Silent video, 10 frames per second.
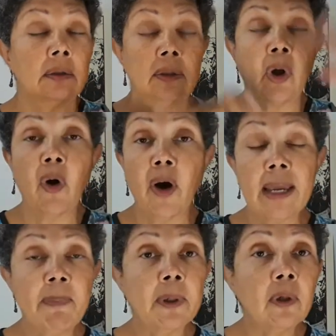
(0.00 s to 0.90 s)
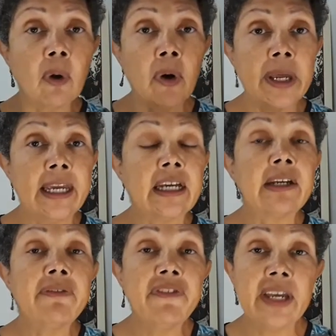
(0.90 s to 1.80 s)
the hoi polloi
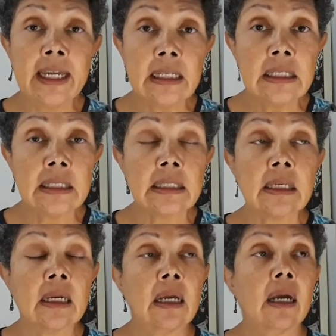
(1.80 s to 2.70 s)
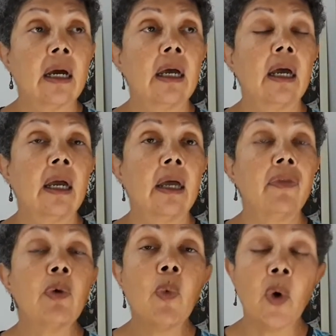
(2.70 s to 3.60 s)
convince
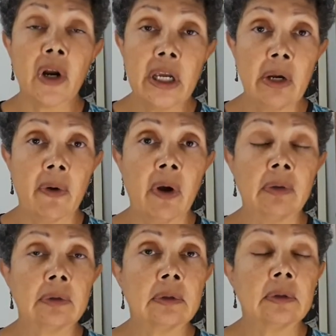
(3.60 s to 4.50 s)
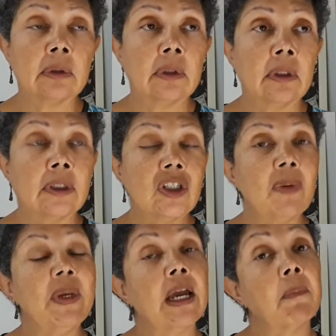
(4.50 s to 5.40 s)
the war hero to
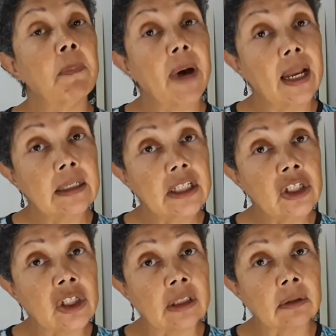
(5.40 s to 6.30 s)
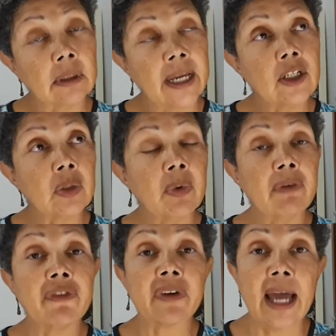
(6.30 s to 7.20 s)
become a politician and to run
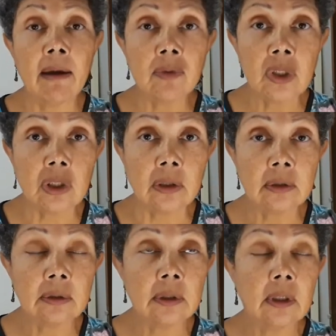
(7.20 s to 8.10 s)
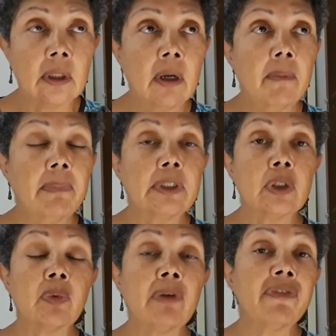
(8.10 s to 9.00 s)
for council. But to
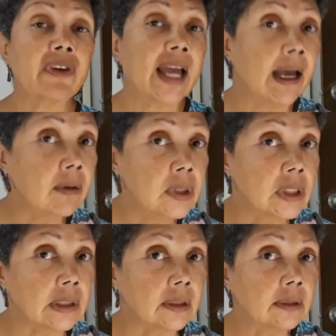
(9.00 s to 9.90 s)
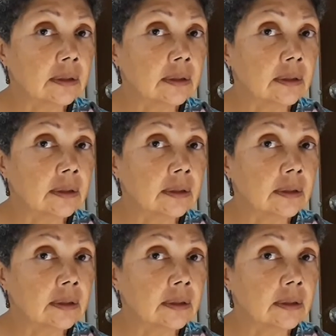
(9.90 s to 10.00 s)
run for council,